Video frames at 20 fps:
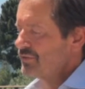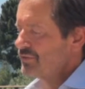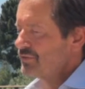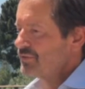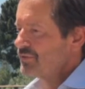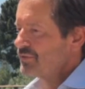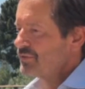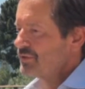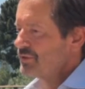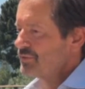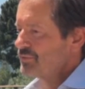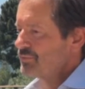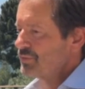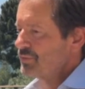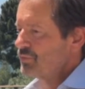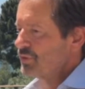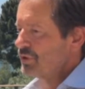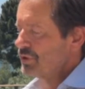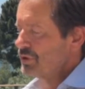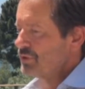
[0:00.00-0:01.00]
have
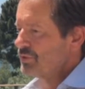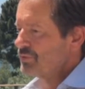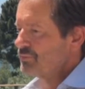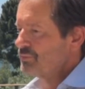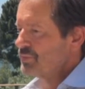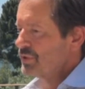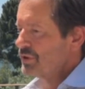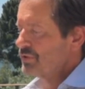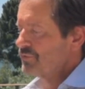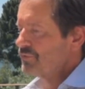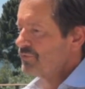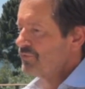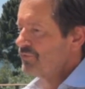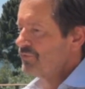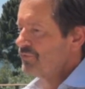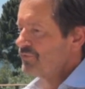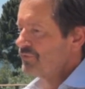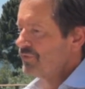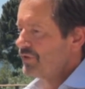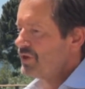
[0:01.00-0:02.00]
really been a
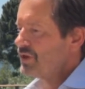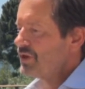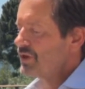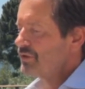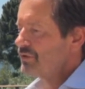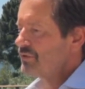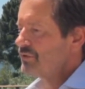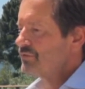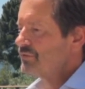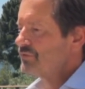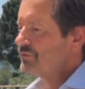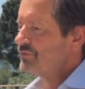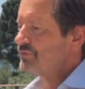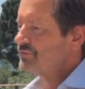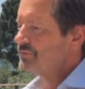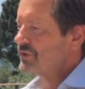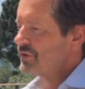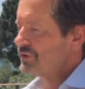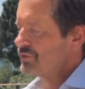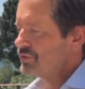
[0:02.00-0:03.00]
fan of
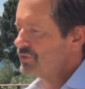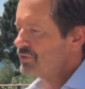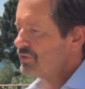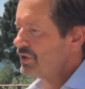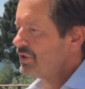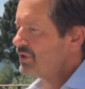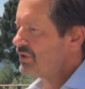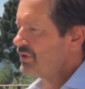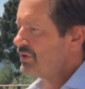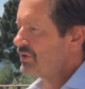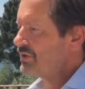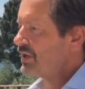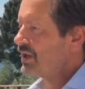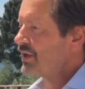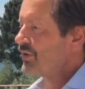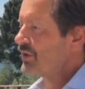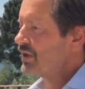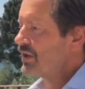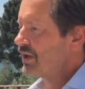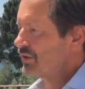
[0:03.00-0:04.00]
understanding
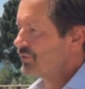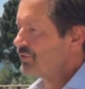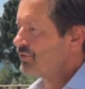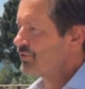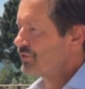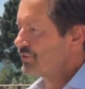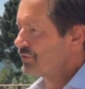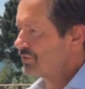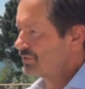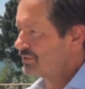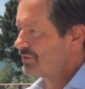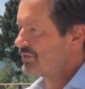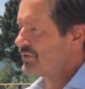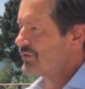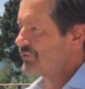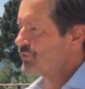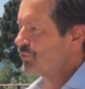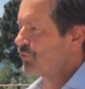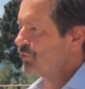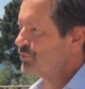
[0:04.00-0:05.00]
how cancer
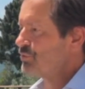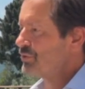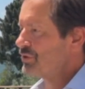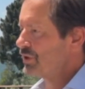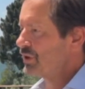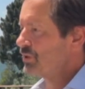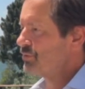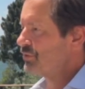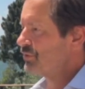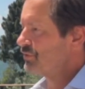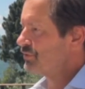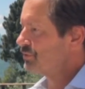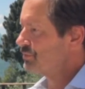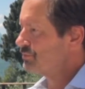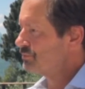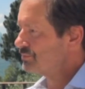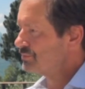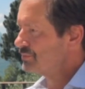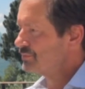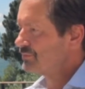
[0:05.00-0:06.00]
controls
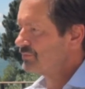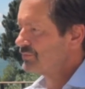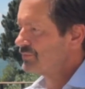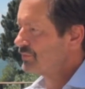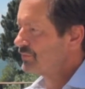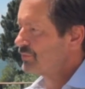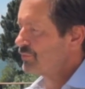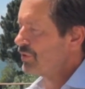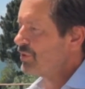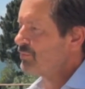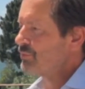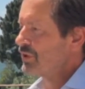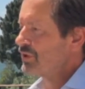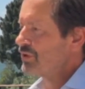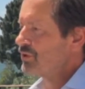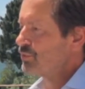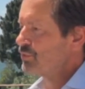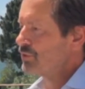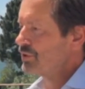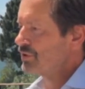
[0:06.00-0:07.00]
metabolism throughout
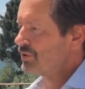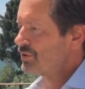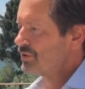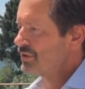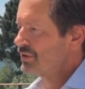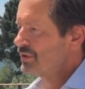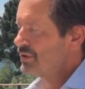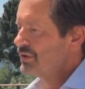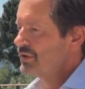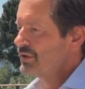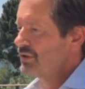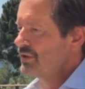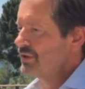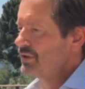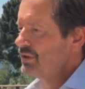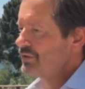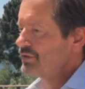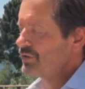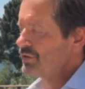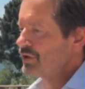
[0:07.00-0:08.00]
my career.
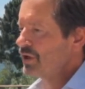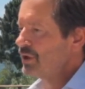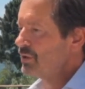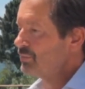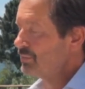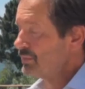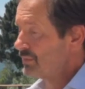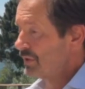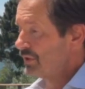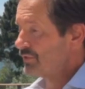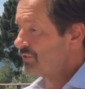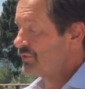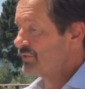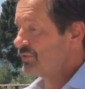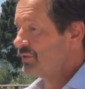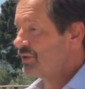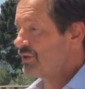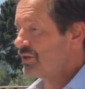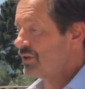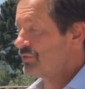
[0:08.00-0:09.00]
At the time, I
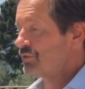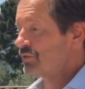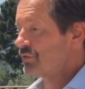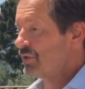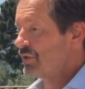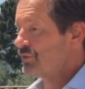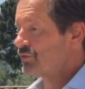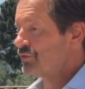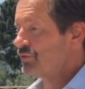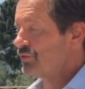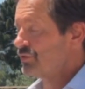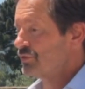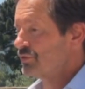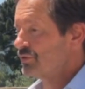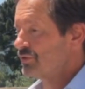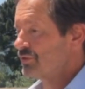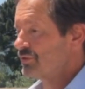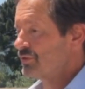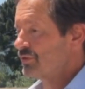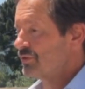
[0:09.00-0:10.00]
should say that I was a graduate
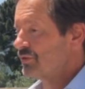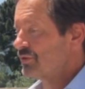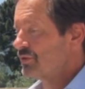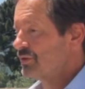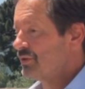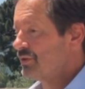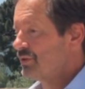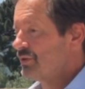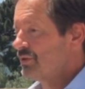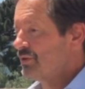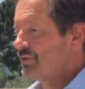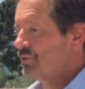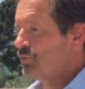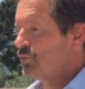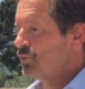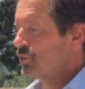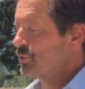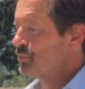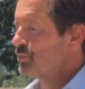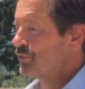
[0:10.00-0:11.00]
student. Uh,
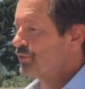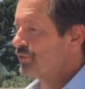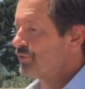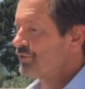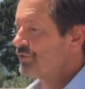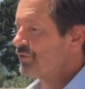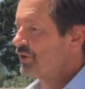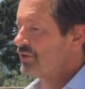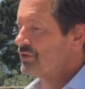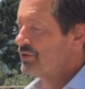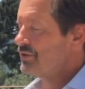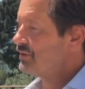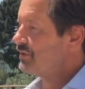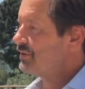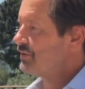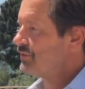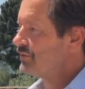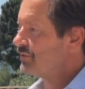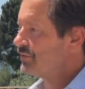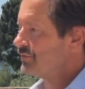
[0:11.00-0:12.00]
Warburg's
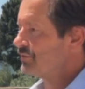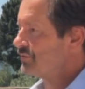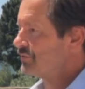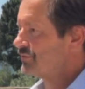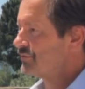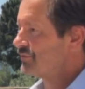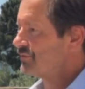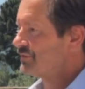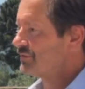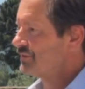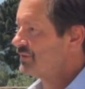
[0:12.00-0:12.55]
ideas of,